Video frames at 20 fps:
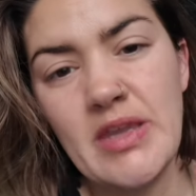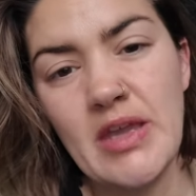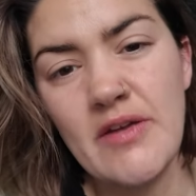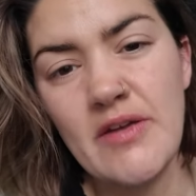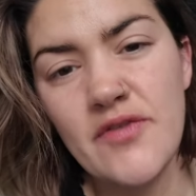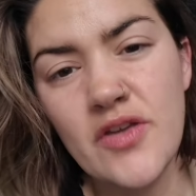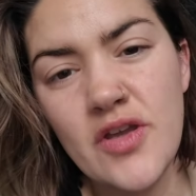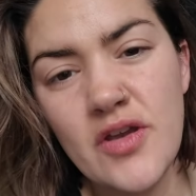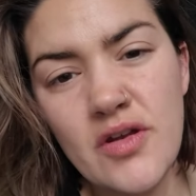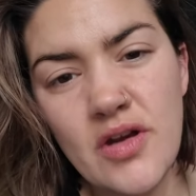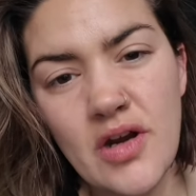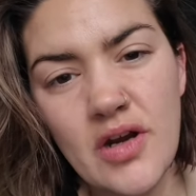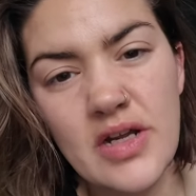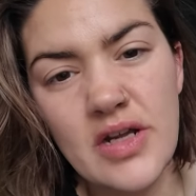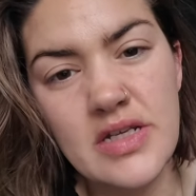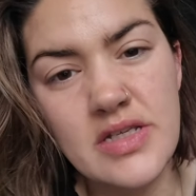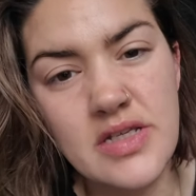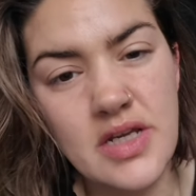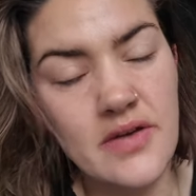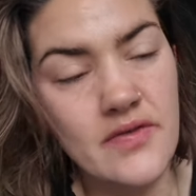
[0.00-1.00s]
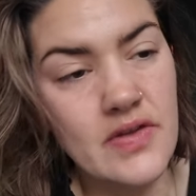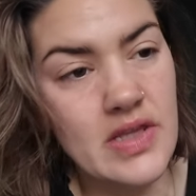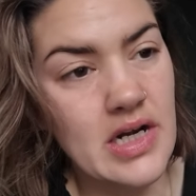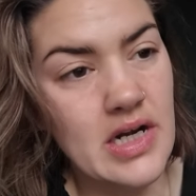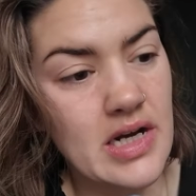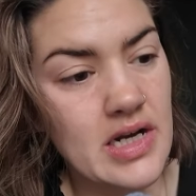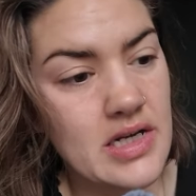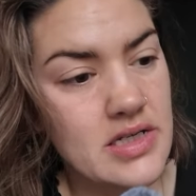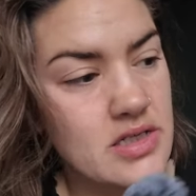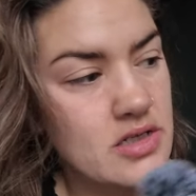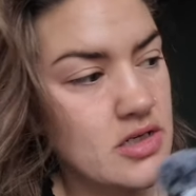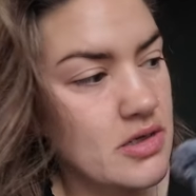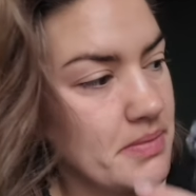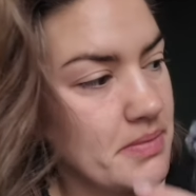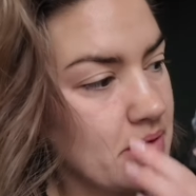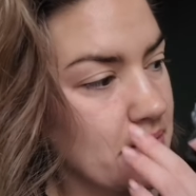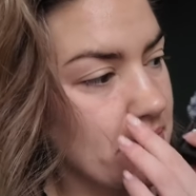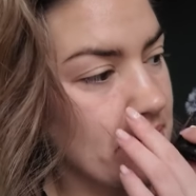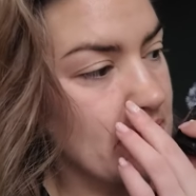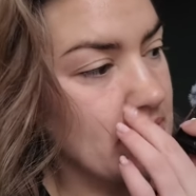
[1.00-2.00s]
a few nights over the last
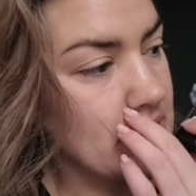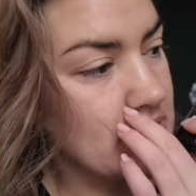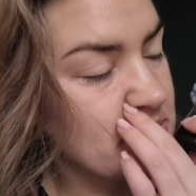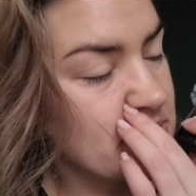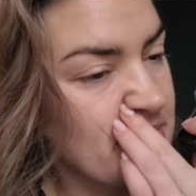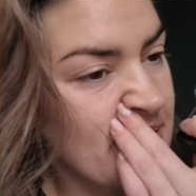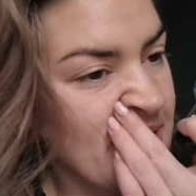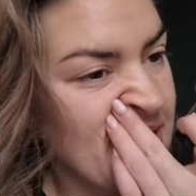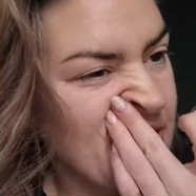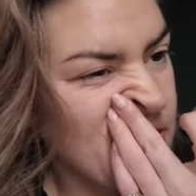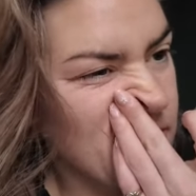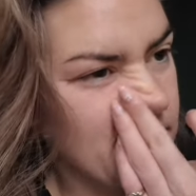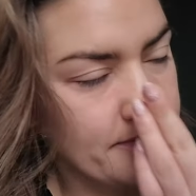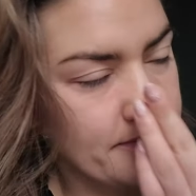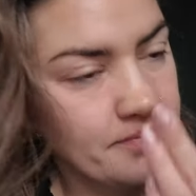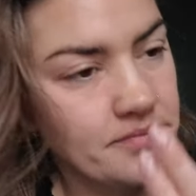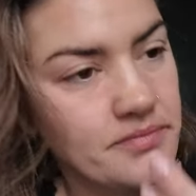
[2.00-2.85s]
couple of weeks where